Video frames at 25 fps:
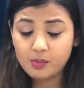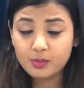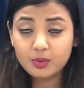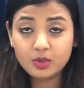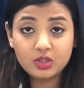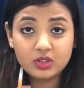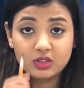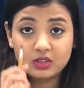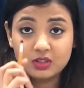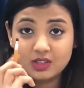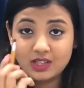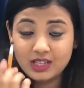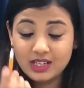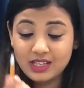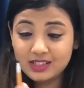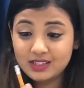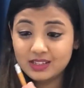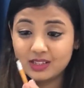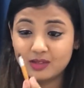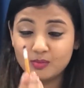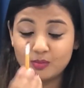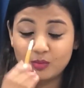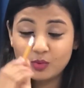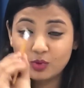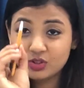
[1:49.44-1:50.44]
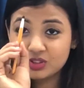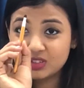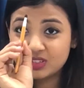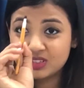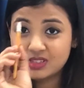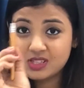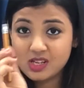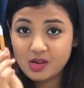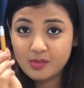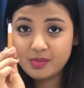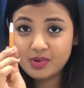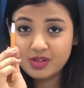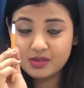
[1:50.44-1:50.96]
I'm going to clean the most
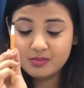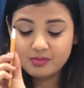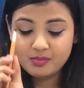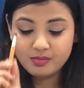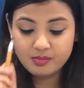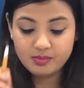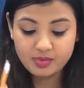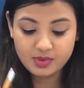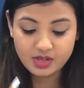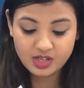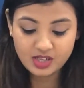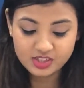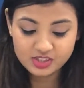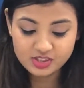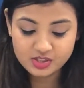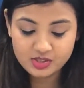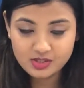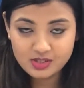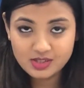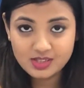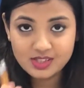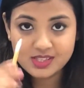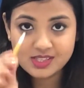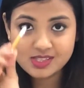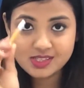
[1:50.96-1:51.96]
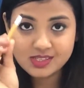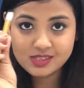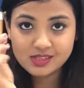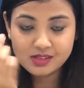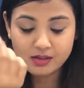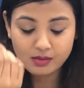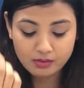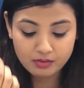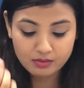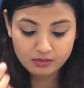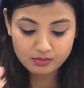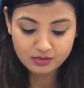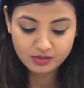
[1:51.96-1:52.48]
stubborn brush. It's
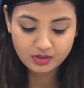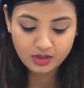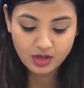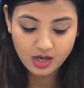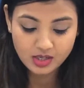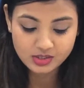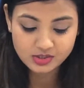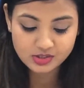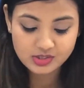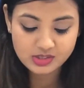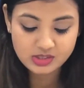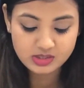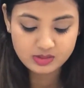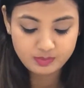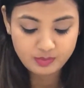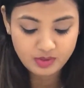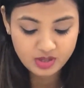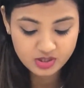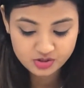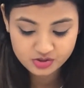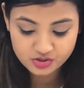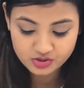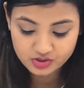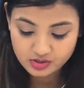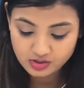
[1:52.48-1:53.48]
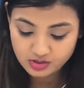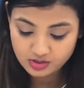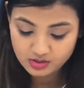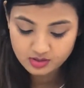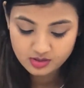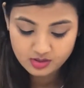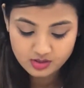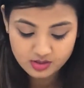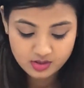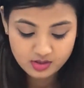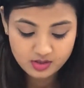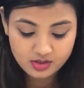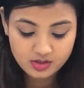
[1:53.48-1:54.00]
Kajal Smudger.
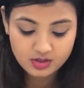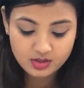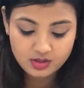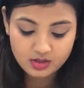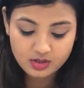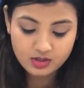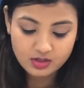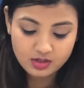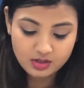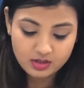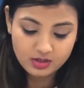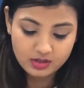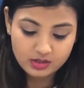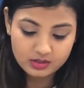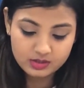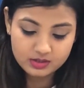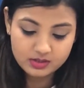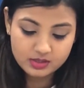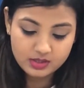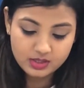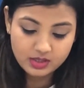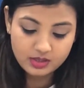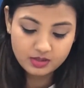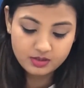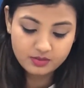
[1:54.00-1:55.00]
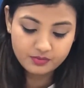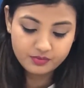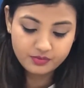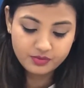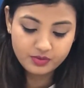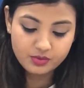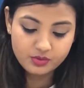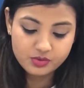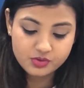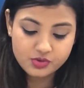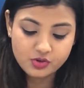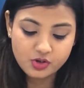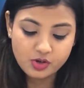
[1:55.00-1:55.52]
Take a
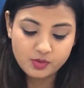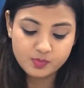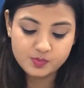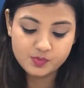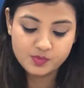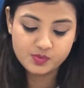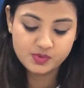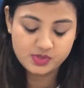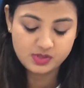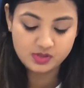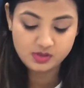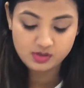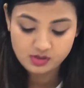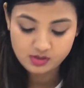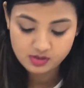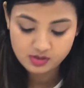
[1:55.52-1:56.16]
few drops.